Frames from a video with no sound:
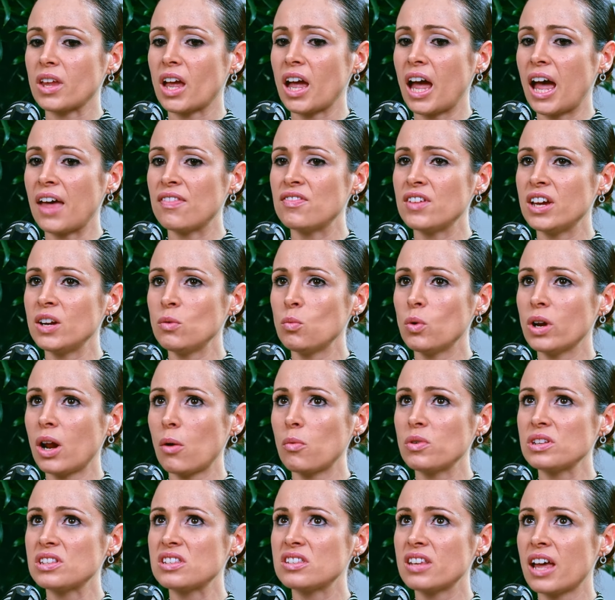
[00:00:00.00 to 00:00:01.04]
then what I
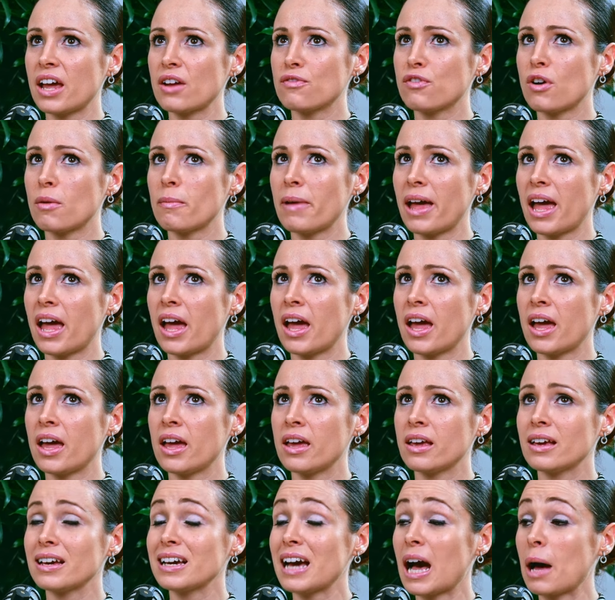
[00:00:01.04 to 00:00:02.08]
would say from
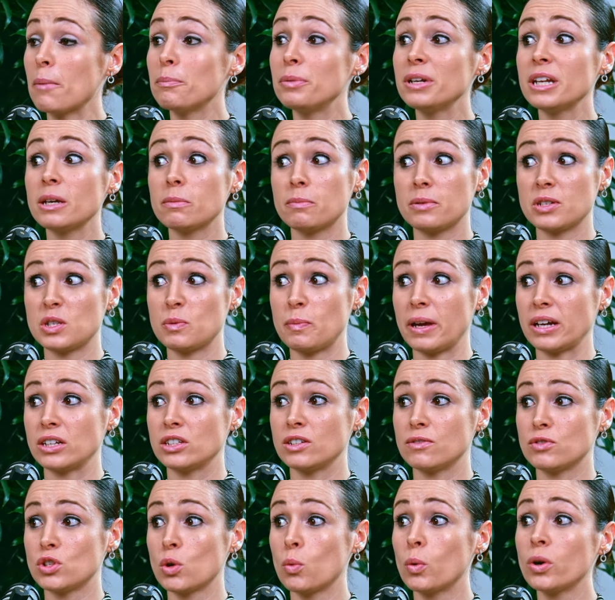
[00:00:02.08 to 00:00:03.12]
a company
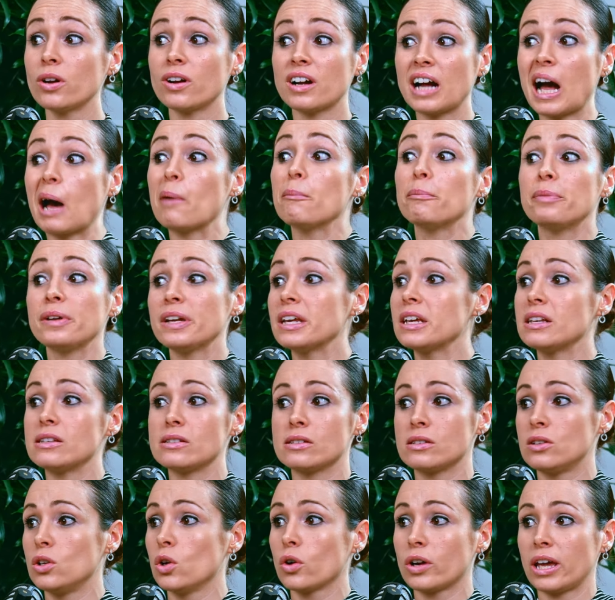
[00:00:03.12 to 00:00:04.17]
perspective, so what are
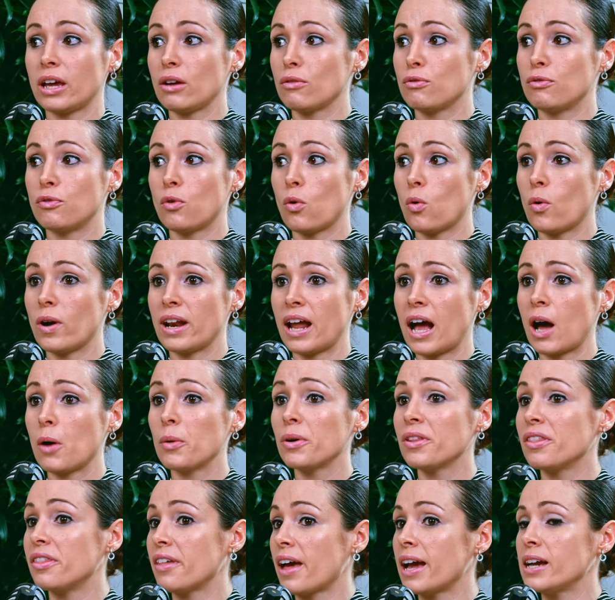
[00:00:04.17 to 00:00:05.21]
companies looking for and how
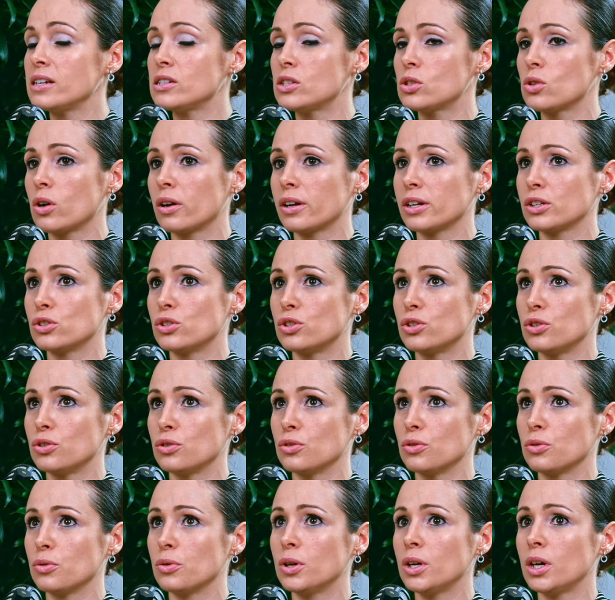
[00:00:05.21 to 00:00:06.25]
are they starting
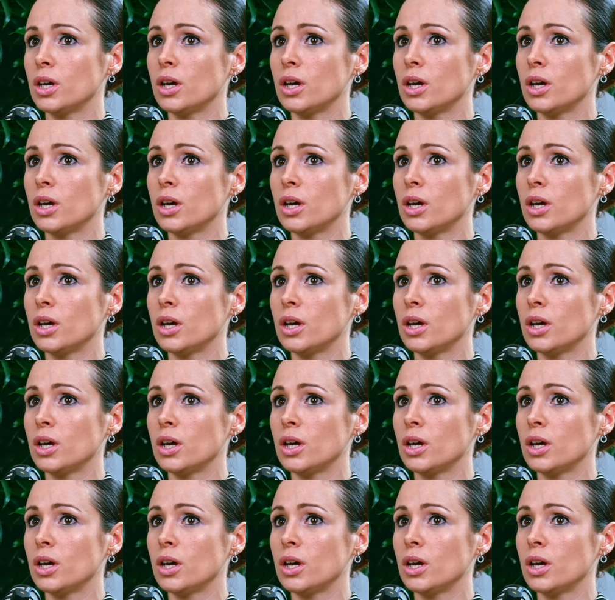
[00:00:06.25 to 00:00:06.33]
to